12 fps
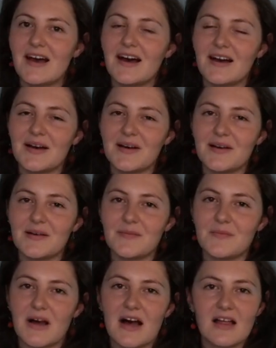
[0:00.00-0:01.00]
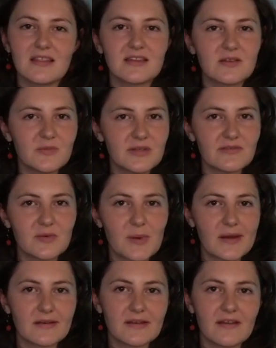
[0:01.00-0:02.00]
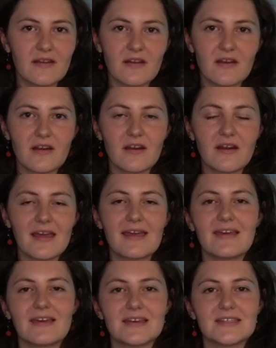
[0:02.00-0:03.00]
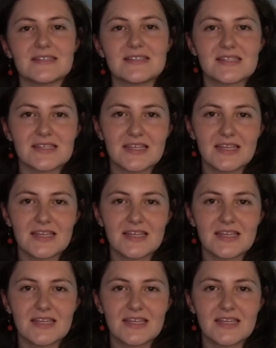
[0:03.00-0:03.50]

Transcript: a little bit of a bartender, and